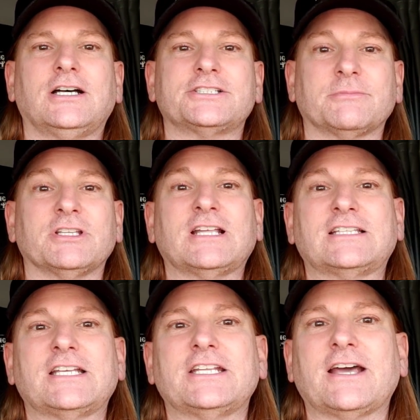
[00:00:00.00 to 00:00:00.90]
something
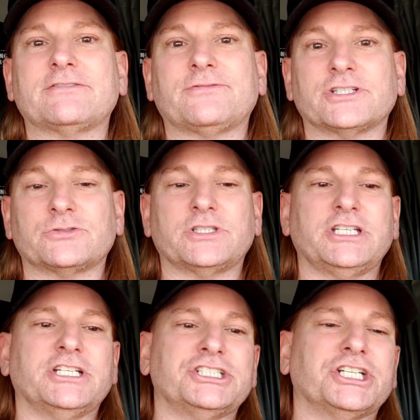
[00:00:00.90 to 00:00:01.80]
that they did have to fix with
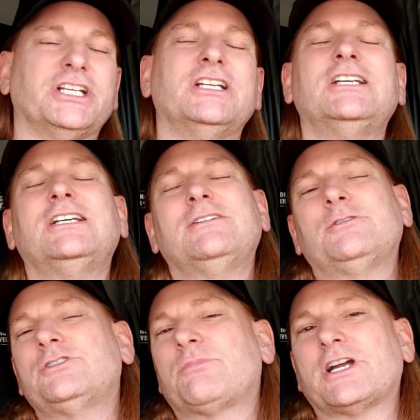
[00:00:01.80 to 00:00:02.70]
the engine.
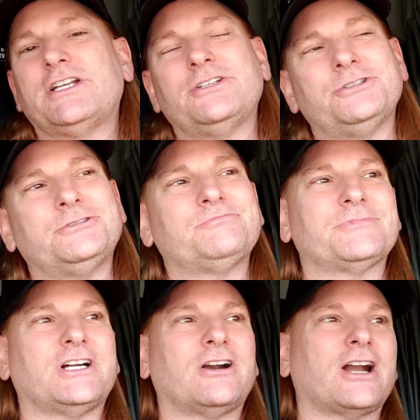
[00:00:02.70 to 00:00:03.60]
It was brand new.
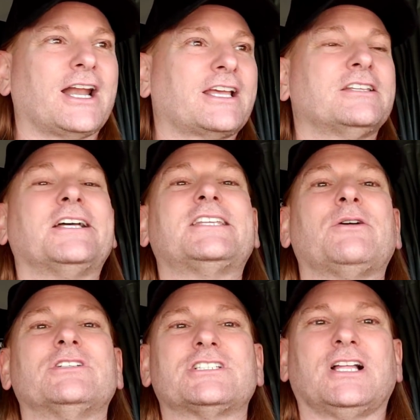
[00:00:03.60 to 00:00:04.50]
All right, I can let
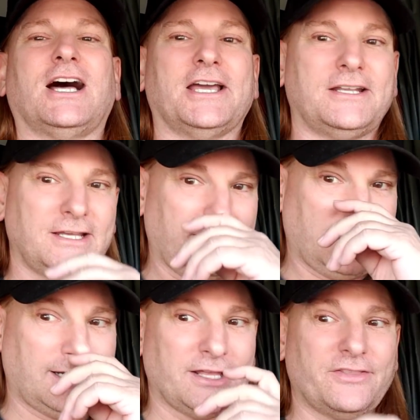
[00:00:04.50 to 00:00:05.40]
that one slide.
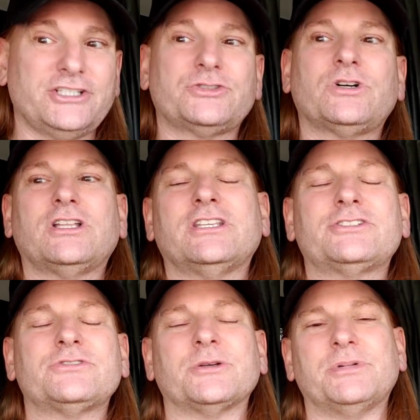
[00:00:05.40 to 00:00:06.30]
This
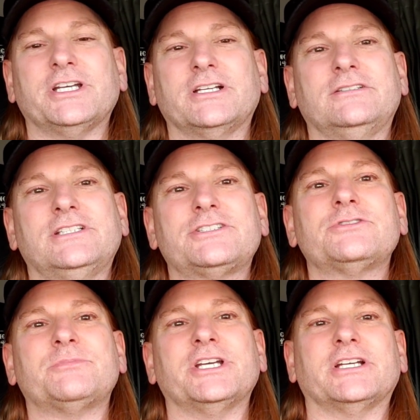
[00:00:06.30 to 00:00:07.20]
was
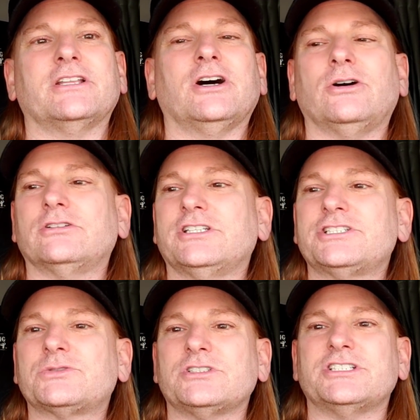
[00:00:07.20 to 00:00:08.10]
big though.
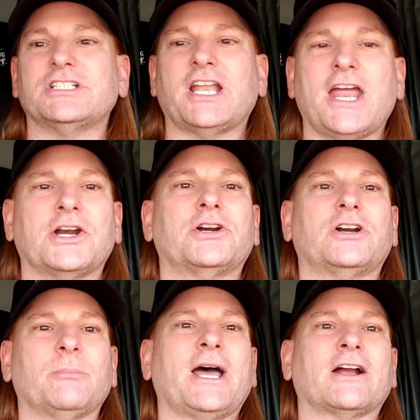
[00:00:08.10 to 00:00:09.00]
This was an
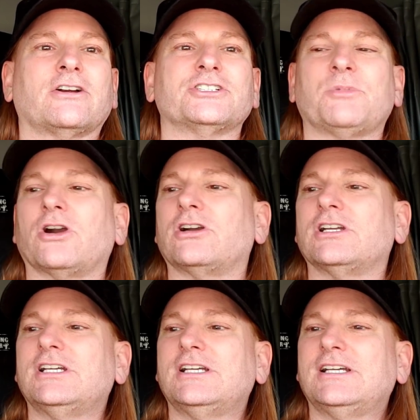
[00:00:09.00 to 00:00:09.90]
error on PACCAR's part.
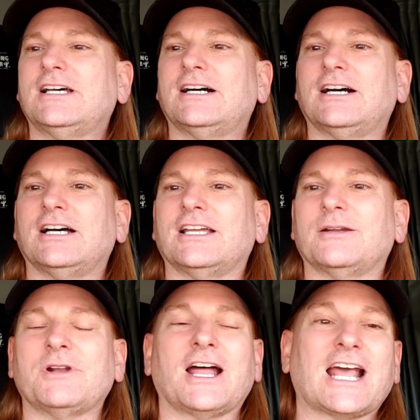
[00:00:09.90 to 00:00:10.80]

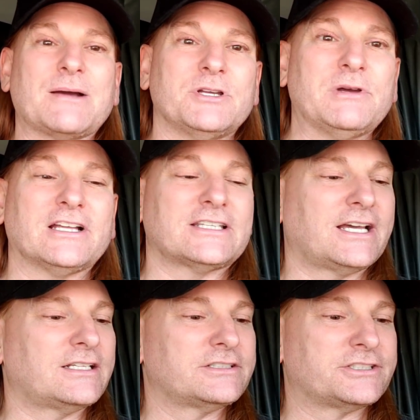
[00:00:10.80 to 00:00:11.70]
I'm not happy about
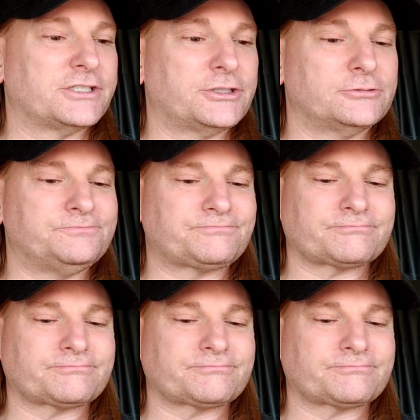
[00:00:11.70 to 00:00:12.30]
that. So